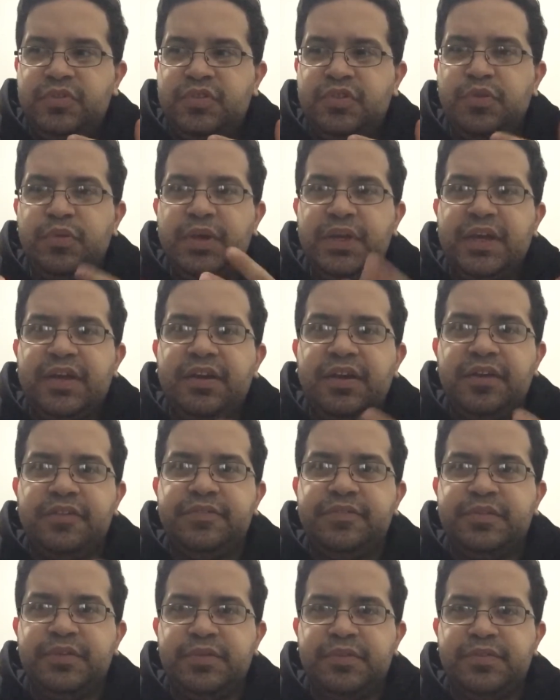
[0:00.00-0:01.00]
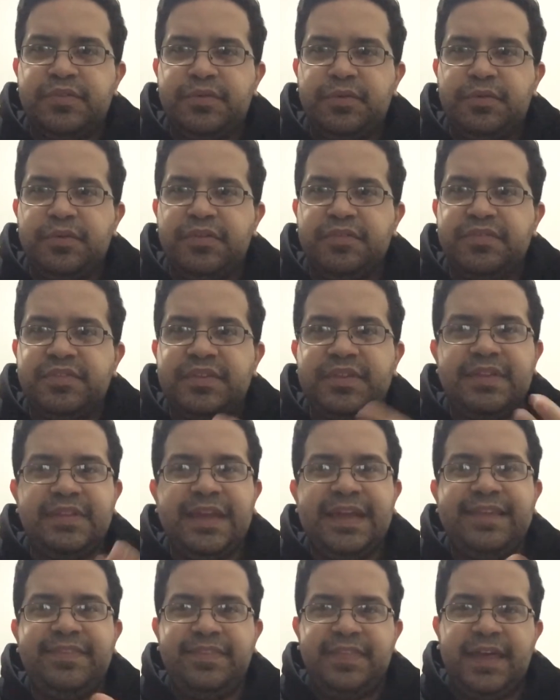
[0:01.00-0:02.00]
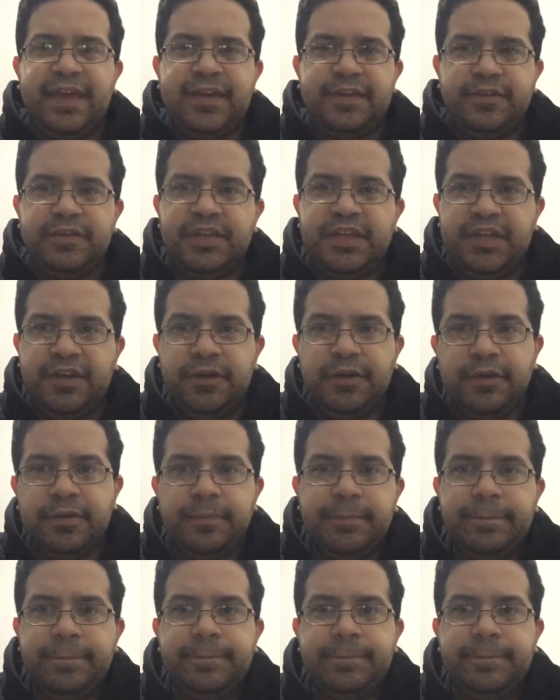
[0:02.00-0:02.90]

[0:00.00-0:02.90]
doing enough to sort of state that here.